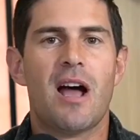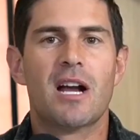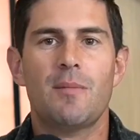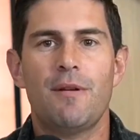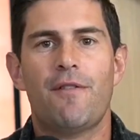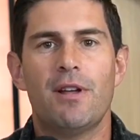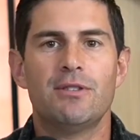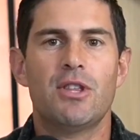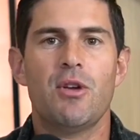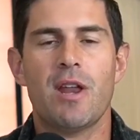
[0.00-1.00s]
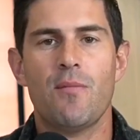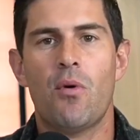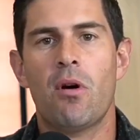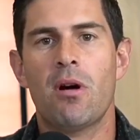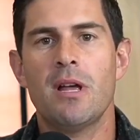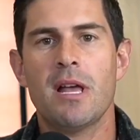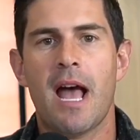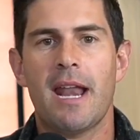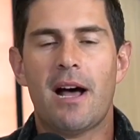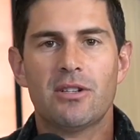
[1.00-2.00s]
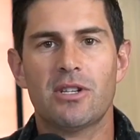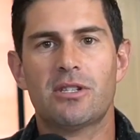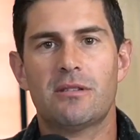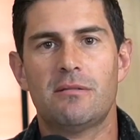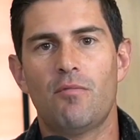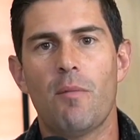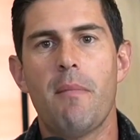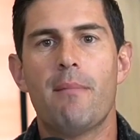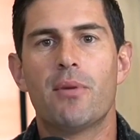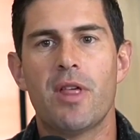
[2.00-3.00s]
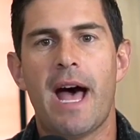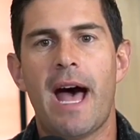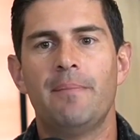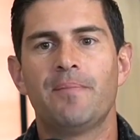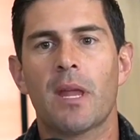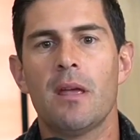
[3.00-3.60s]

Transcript: not going to be friends with you anymore. And I'll just remember that.